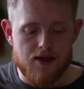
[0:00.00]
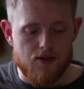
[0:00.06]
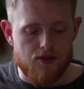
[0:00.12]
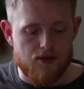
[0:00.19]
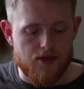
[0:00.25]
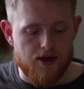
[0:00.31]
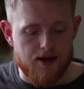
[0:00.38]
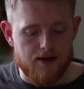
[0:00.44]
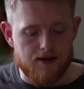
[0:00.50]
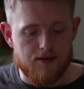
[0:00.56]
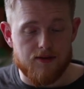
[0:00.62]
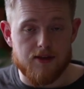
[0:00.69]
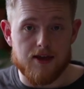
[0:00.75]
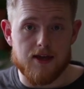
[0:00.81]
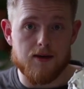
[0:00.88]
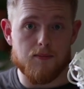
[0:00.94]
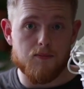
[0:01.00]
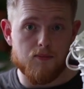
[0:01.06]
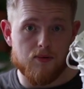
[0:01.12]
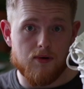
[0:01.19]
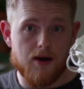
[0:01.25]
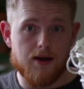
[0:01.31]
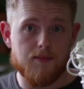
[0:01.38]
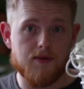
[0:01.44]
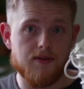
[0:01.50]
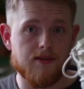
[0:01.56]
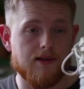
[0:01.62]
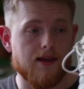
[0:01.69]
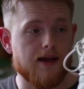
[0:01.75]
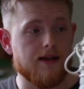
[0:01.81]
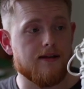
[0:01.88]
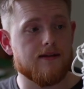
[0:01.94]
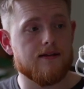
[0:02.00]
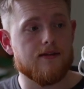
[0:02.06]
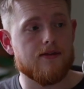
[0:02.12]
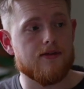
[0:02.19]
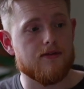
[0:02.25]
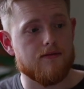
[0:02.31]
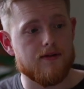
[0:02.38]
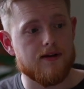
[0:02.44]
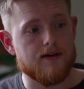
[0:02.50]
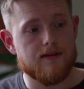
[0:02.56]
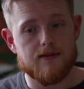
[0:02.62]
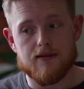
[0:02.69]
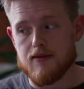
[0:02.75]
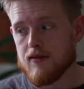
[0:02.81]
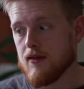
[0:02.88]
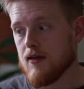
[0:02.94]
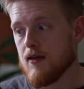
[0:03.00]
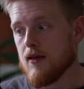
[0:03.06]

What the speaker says: than the Primus Lite IIIs.